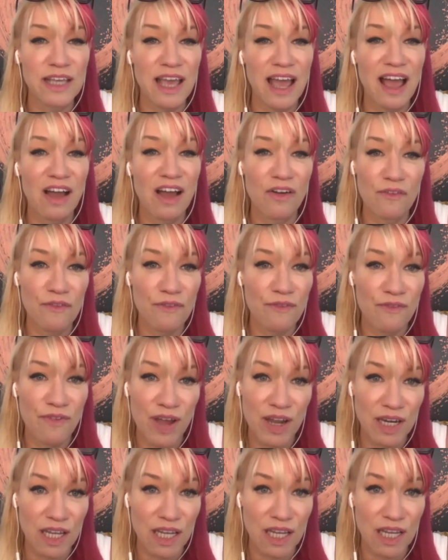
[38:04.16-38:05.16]

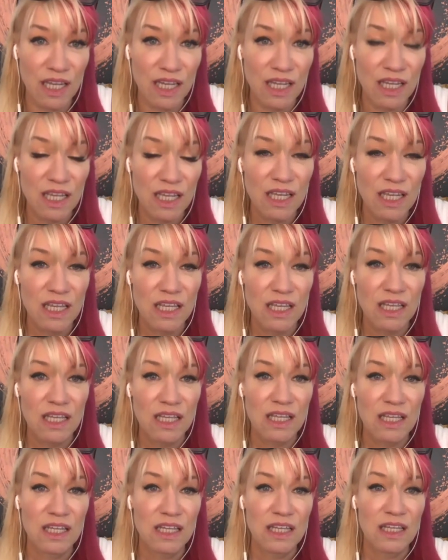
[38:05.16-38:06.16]
out-funny,
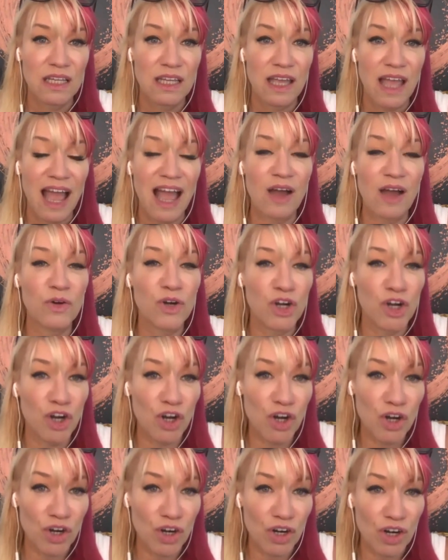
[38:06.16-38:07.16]

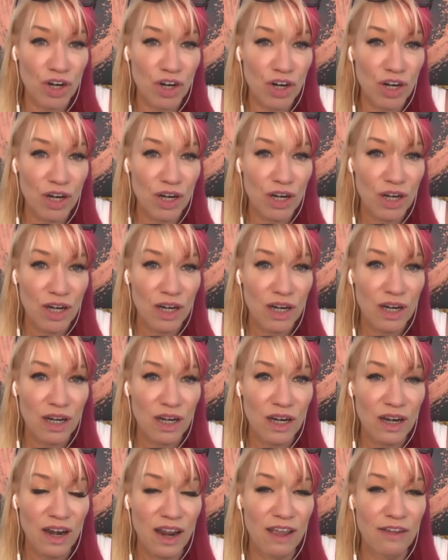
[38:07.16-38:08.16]
out-earn
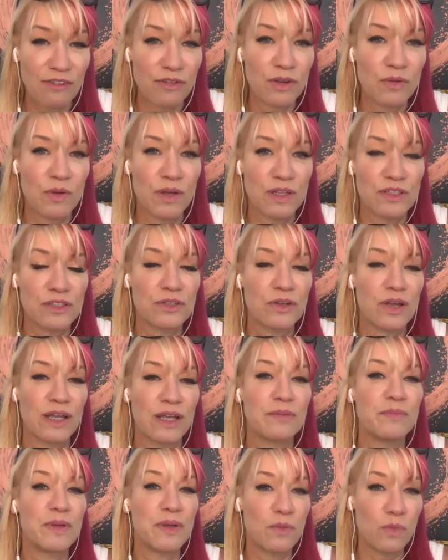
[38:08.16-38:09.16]
everyone so I
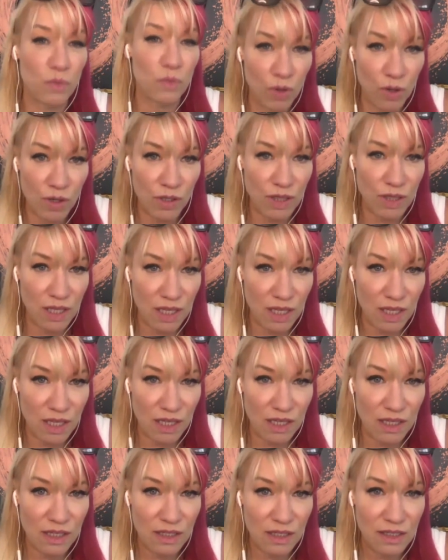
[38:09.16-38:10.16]
could be worthy
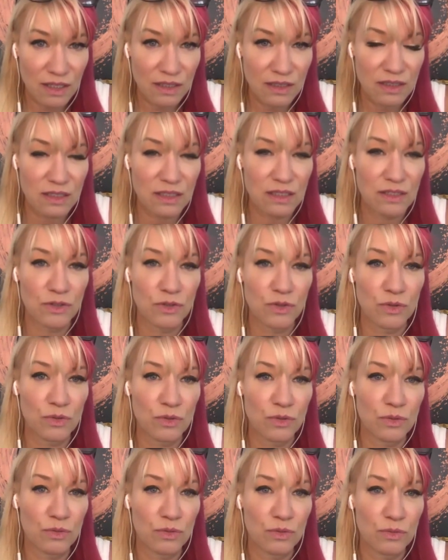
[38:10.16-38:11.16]

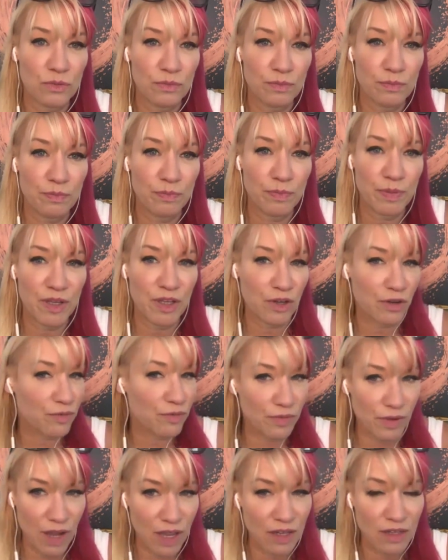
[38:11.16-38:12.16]
to be your
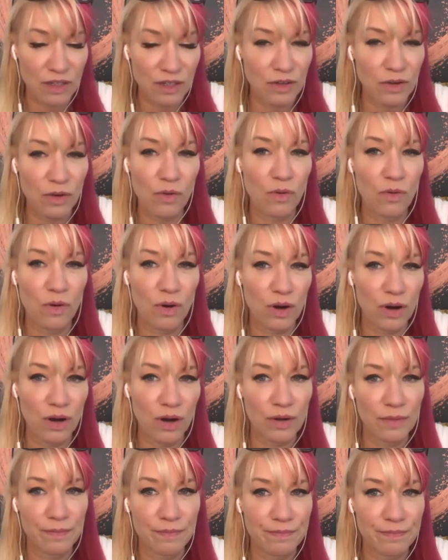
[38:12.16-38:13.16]
friend or